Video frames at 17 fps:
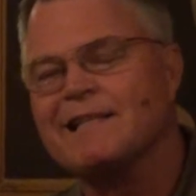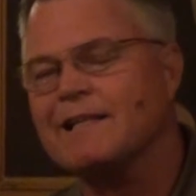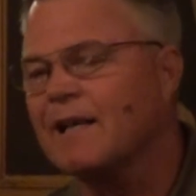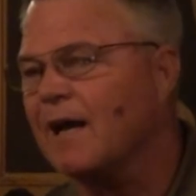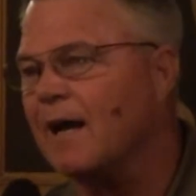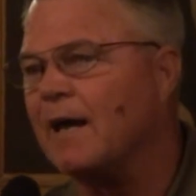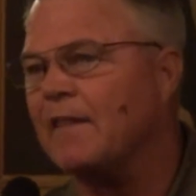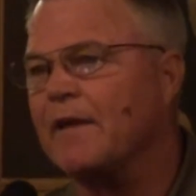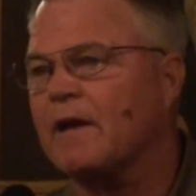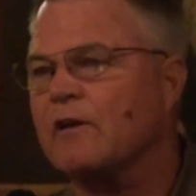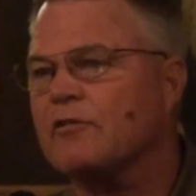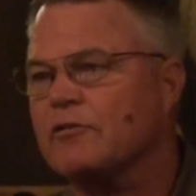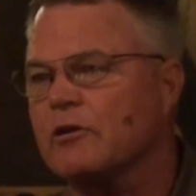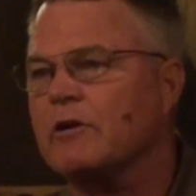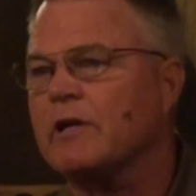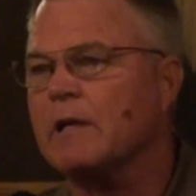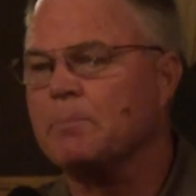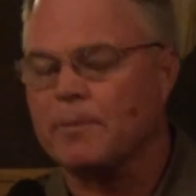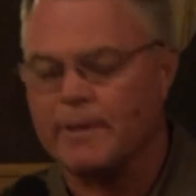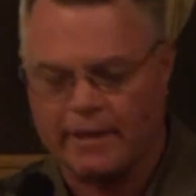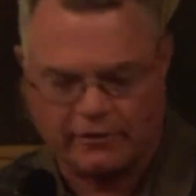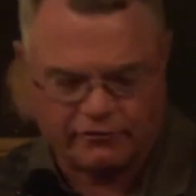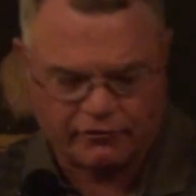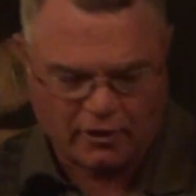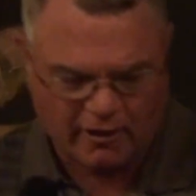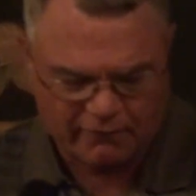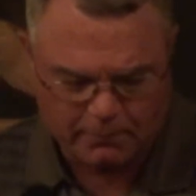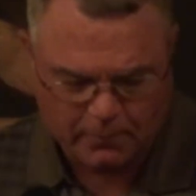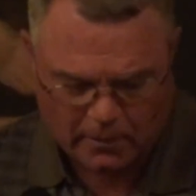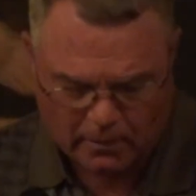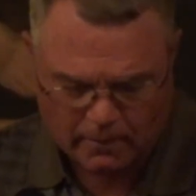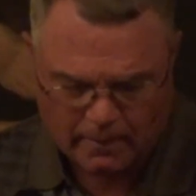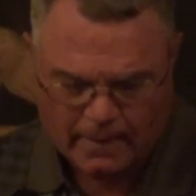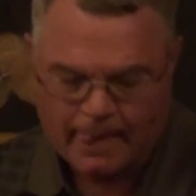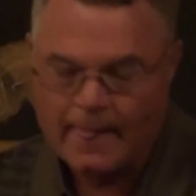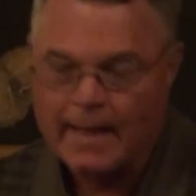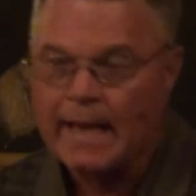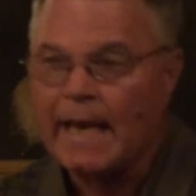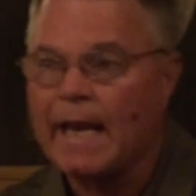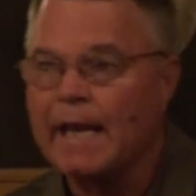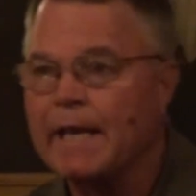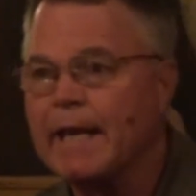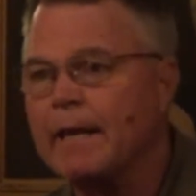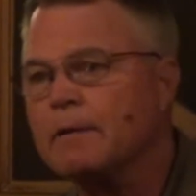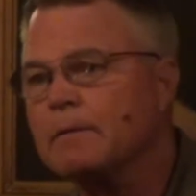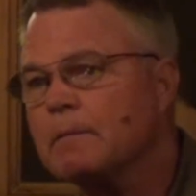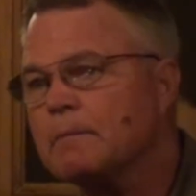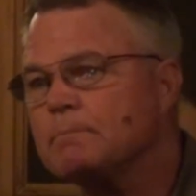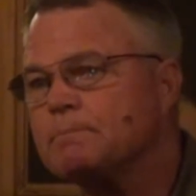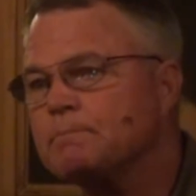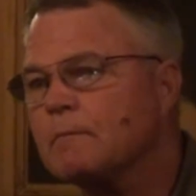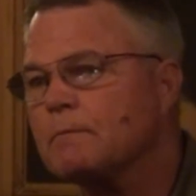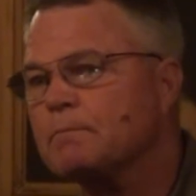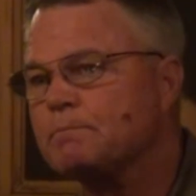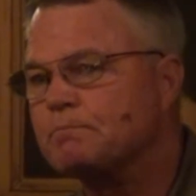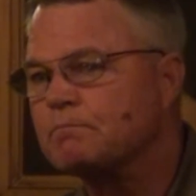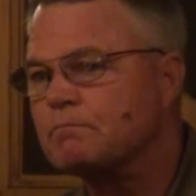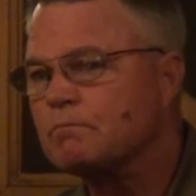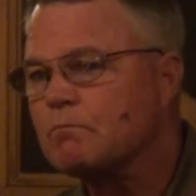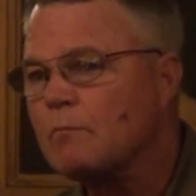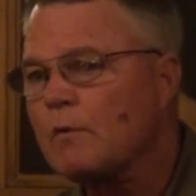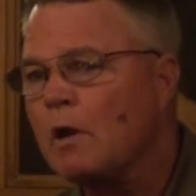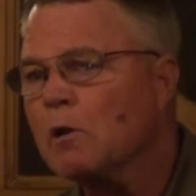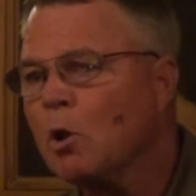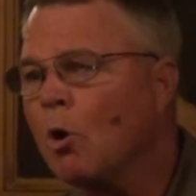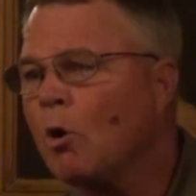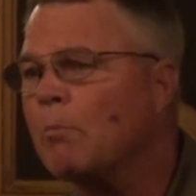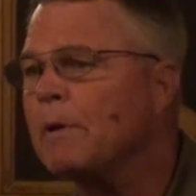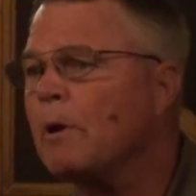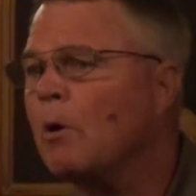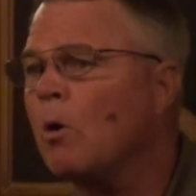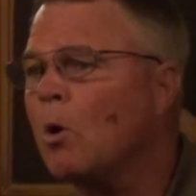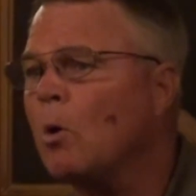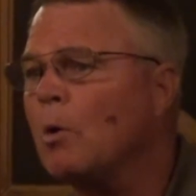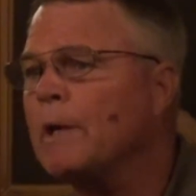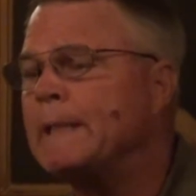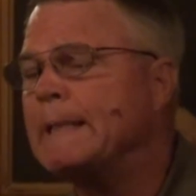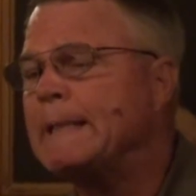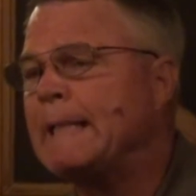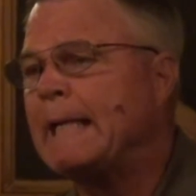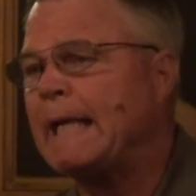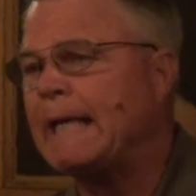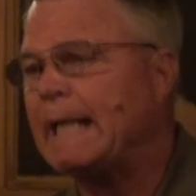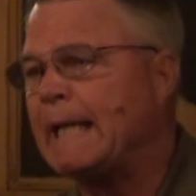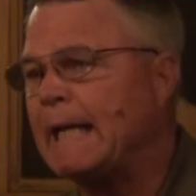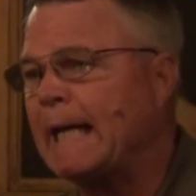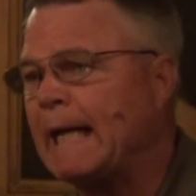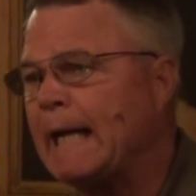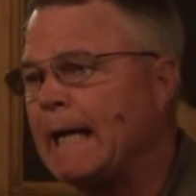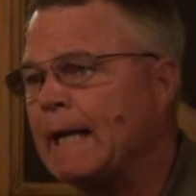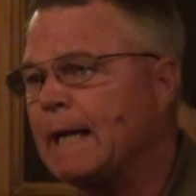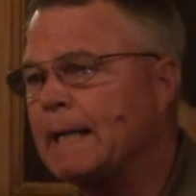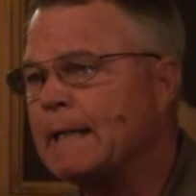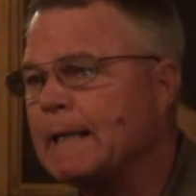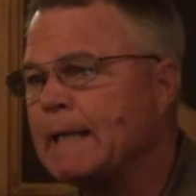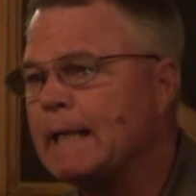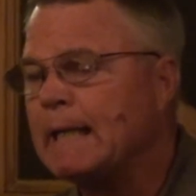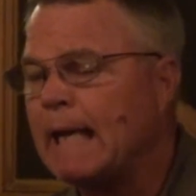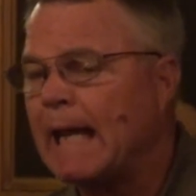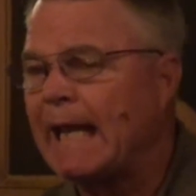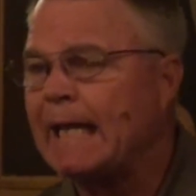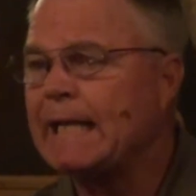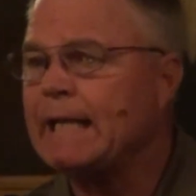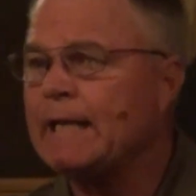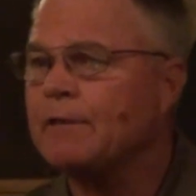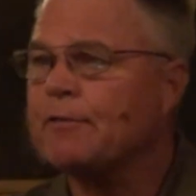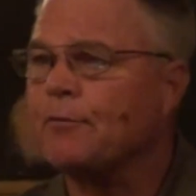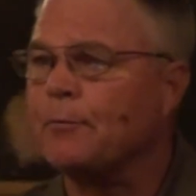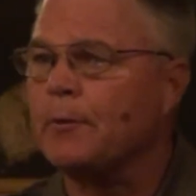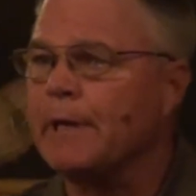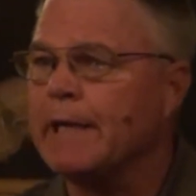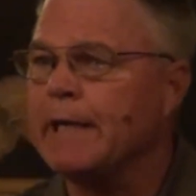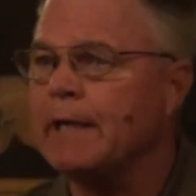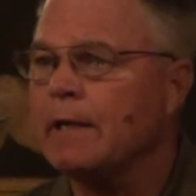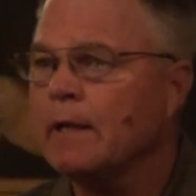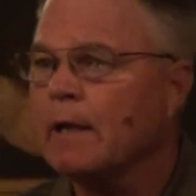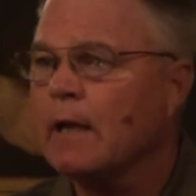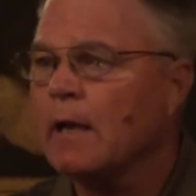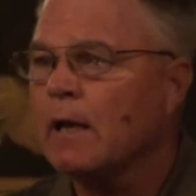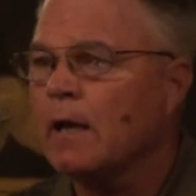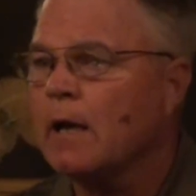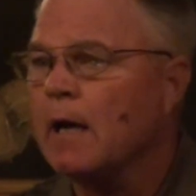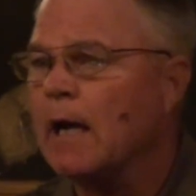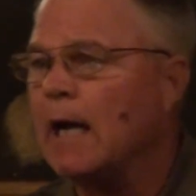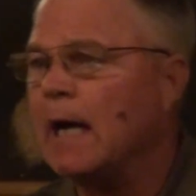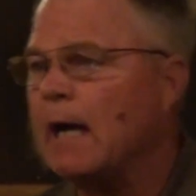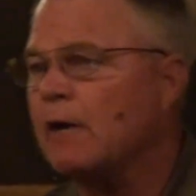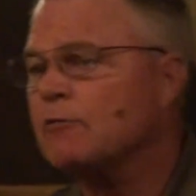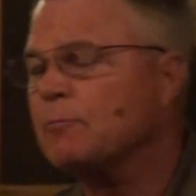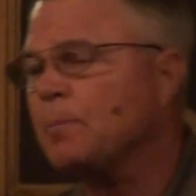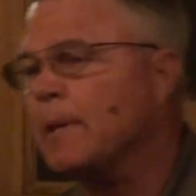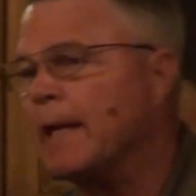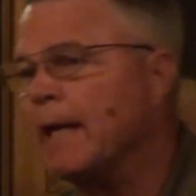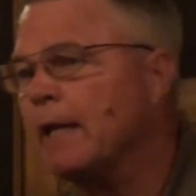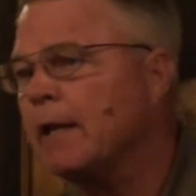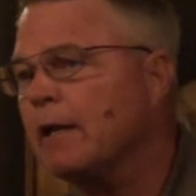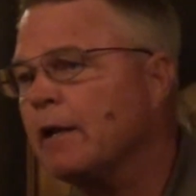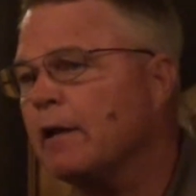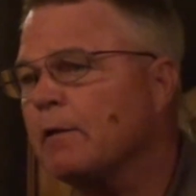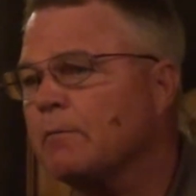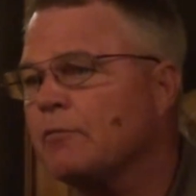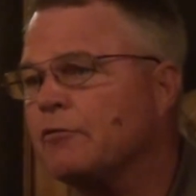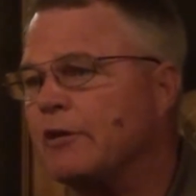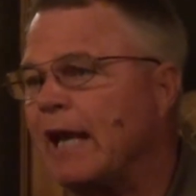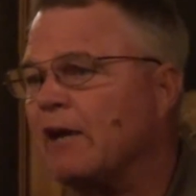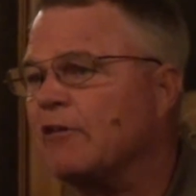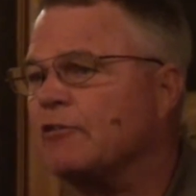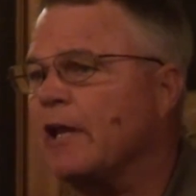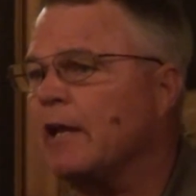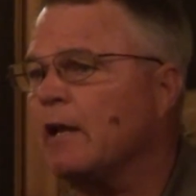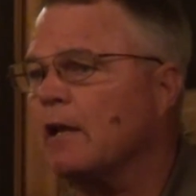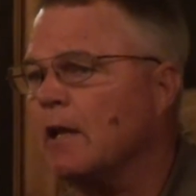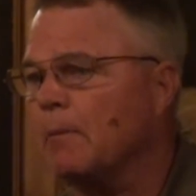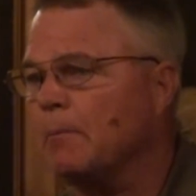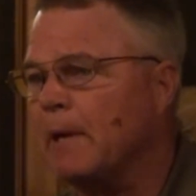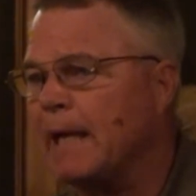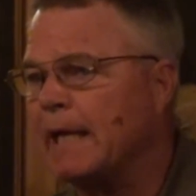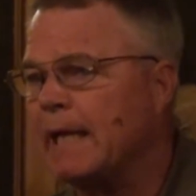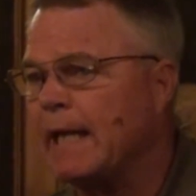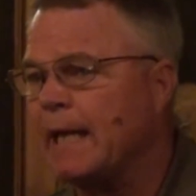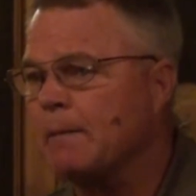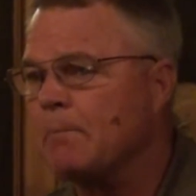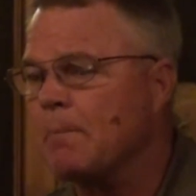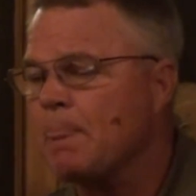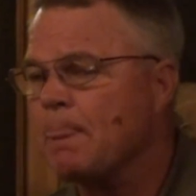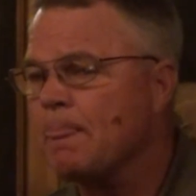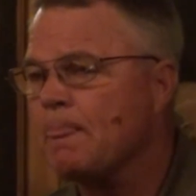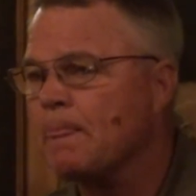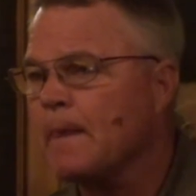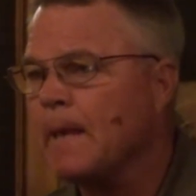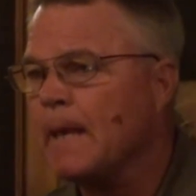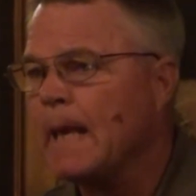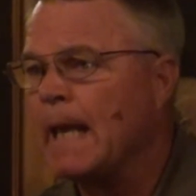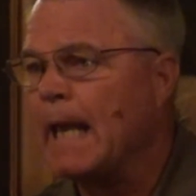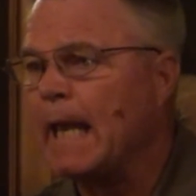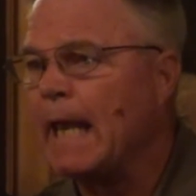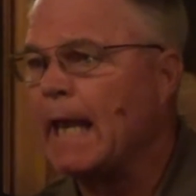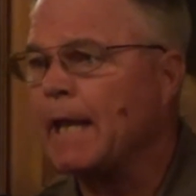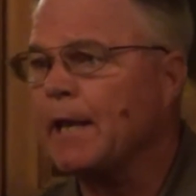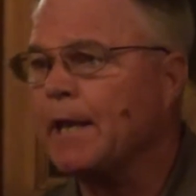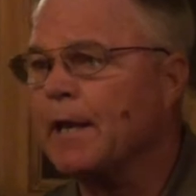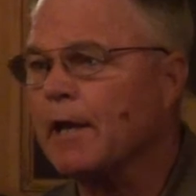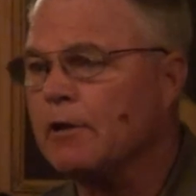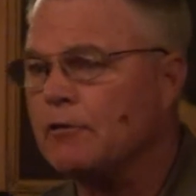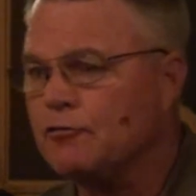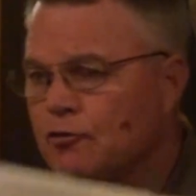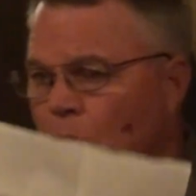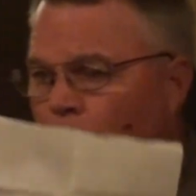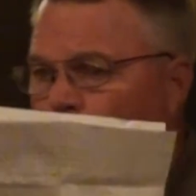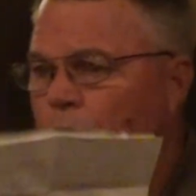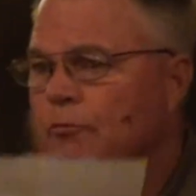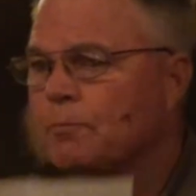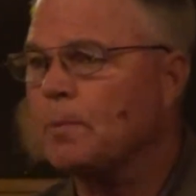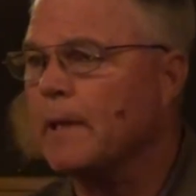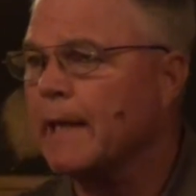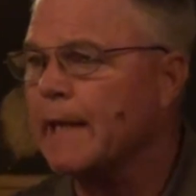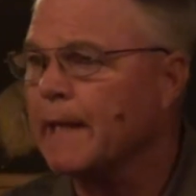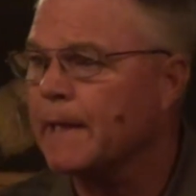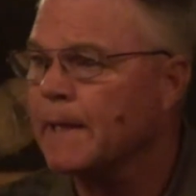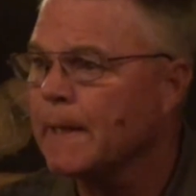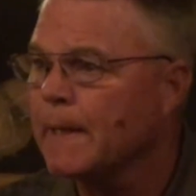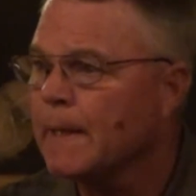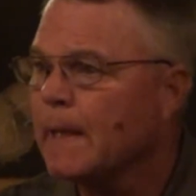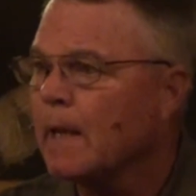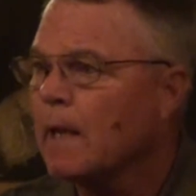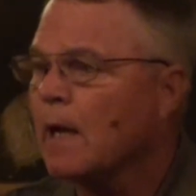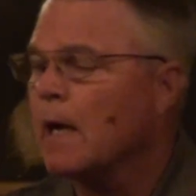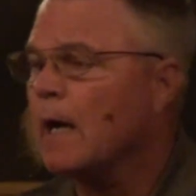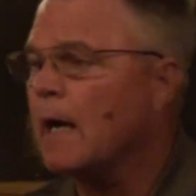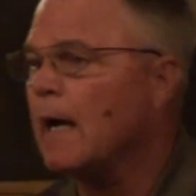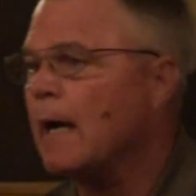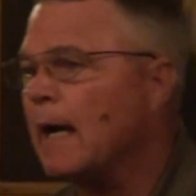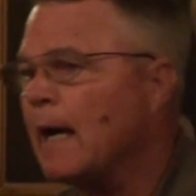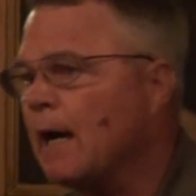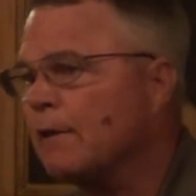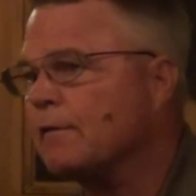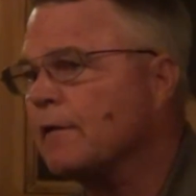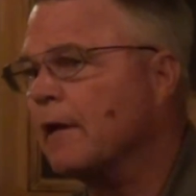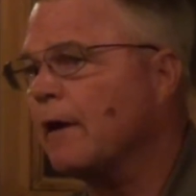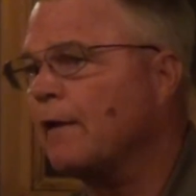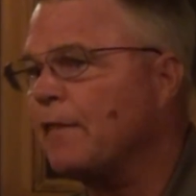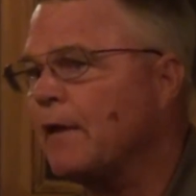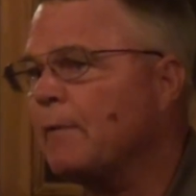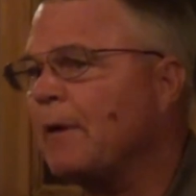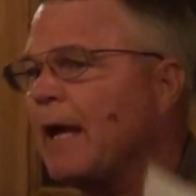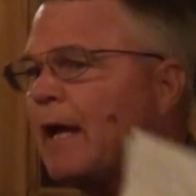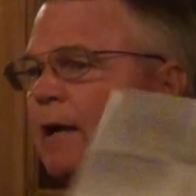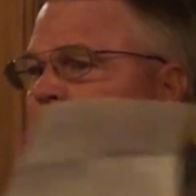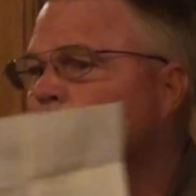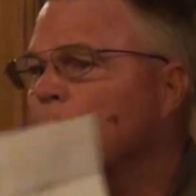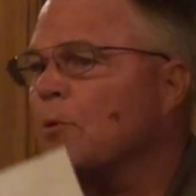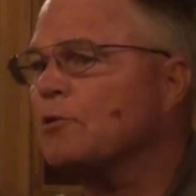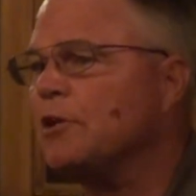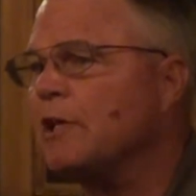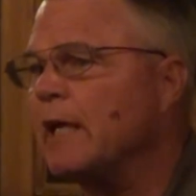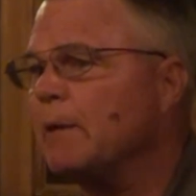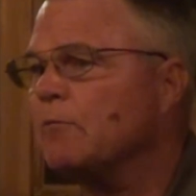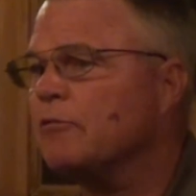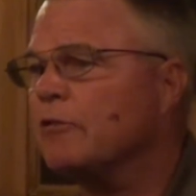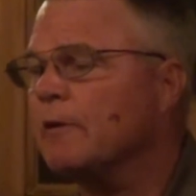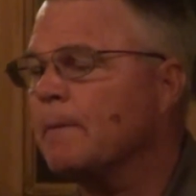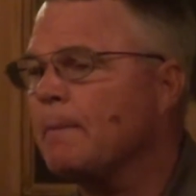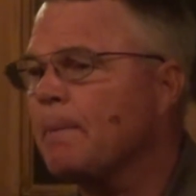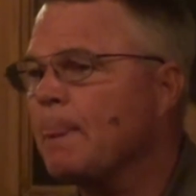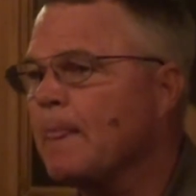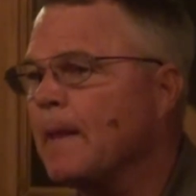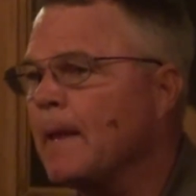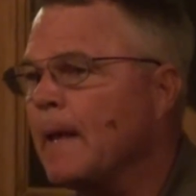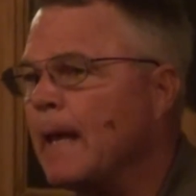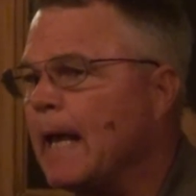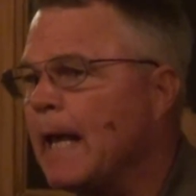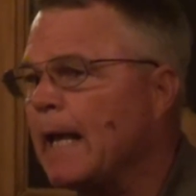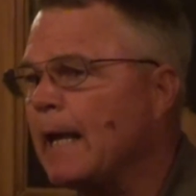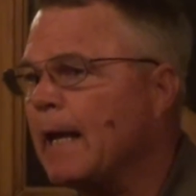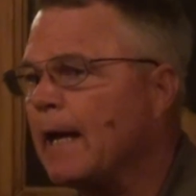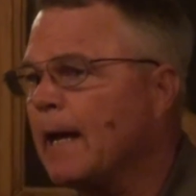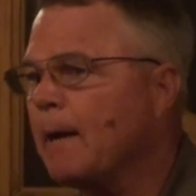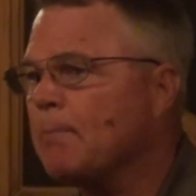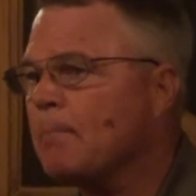I said, no, I think I'll still keep playing softball. And then, lo and behold, in '93, I was playing at a Sac State Alumni game, and Joe was playing out there. I think they had a couple teams, and